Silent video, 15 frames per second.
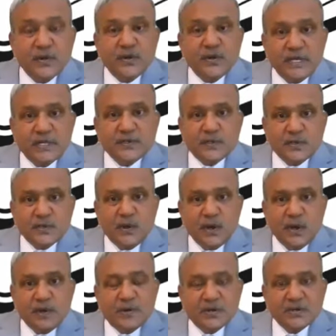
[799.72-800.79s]
You need to
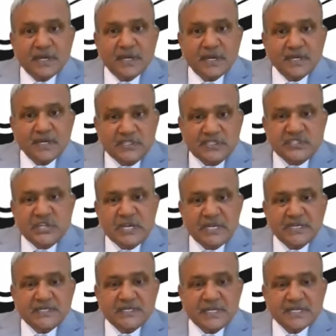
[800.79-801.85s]
know about the
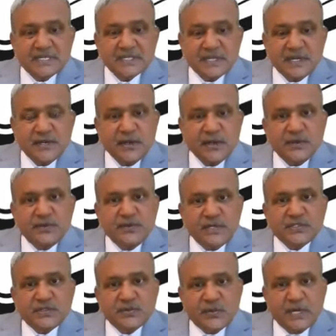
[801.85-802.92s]
GST,
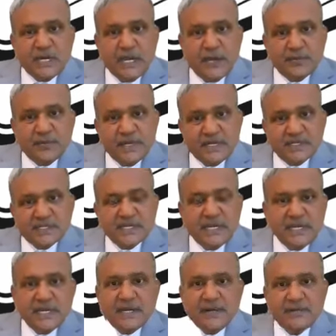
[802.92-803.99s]
which we have been
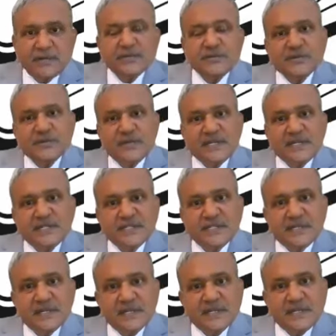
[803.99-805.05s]
training our students
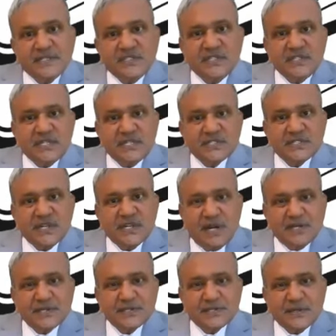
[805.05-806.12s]
in GST
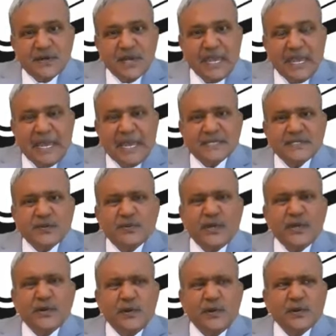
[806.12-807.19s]
also. As
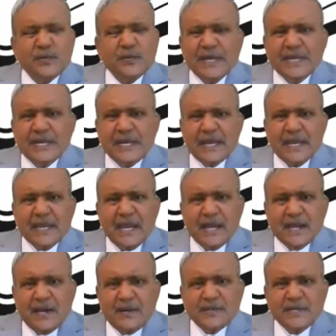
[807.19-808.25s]
we don't make it like
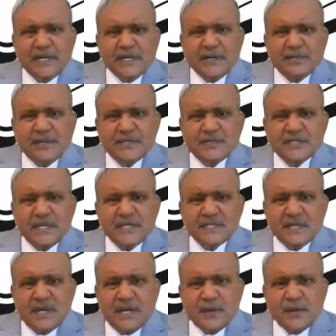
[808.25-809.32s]
accountant means
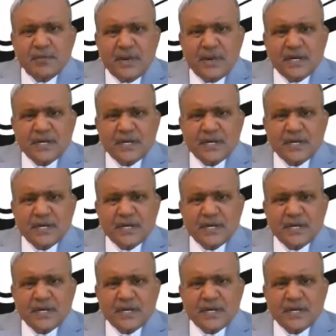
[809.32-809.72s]
is not a